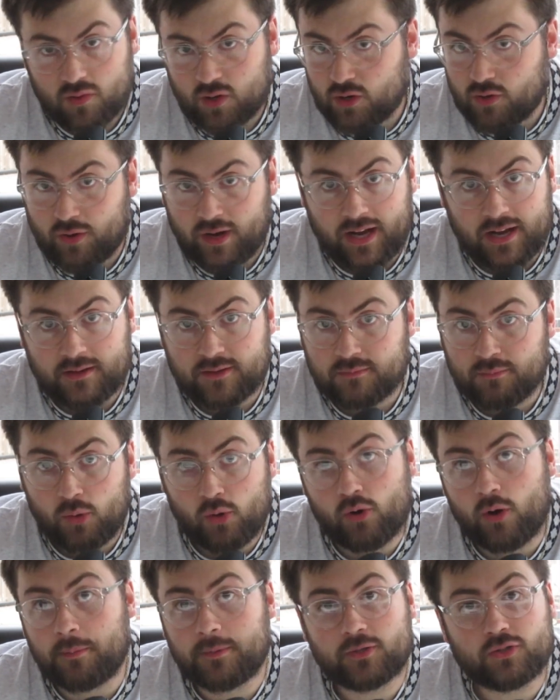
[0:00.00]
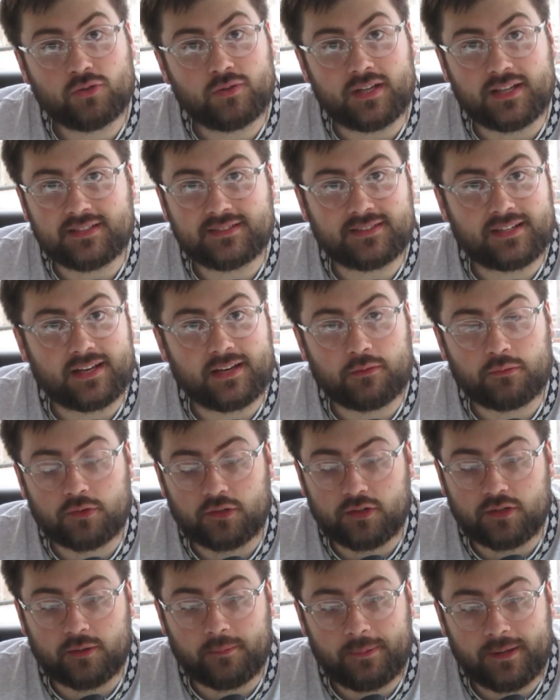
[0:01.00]
Created more opportunities than anyone
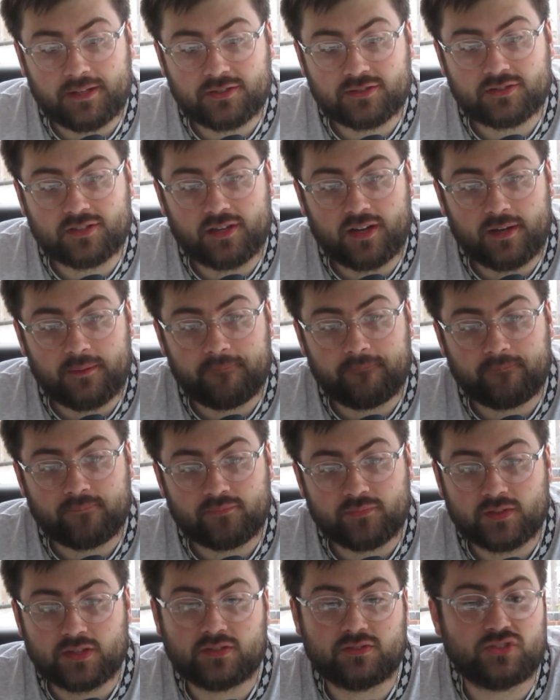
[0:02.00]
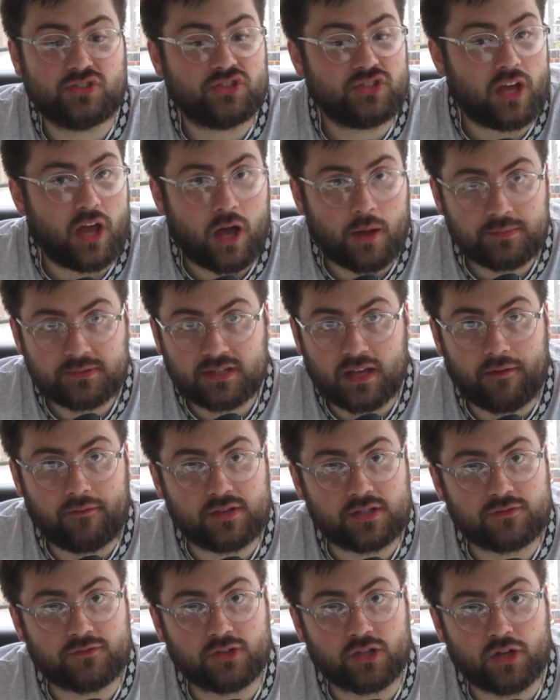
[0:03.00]
on the pitch today. Set up
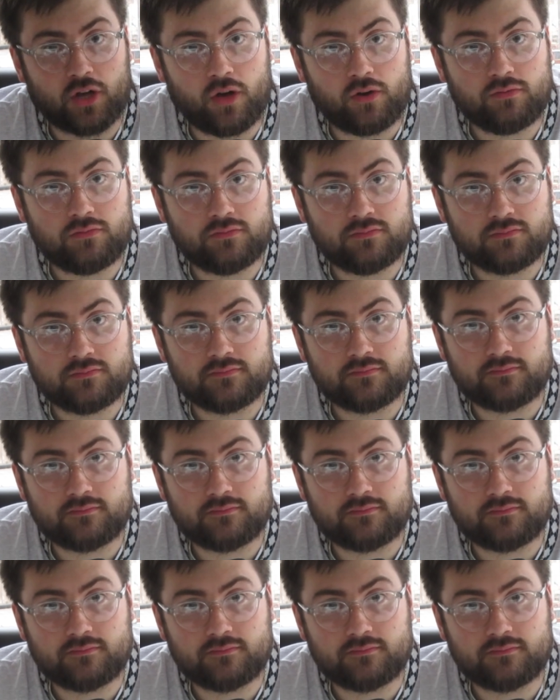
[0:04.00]
Savage for the goal.